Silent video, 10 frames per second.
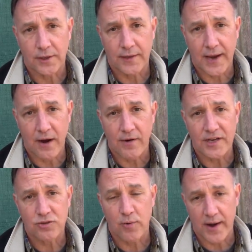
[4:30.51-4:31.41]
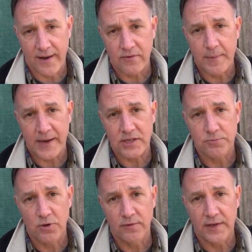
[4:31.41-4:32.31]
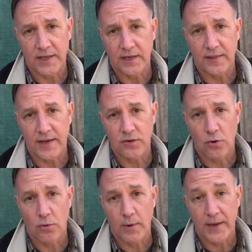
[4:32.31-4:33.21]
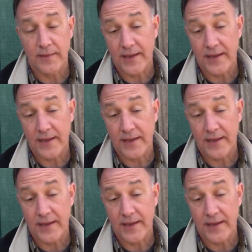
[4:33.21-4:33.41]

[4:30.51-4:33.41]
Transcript: The areas where everybody's moving into that doorway,